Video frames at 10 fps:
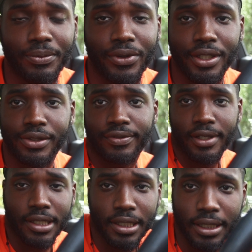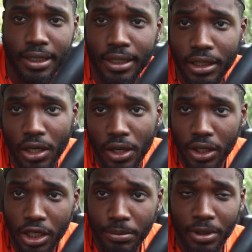What is fucking good? Can y'all hear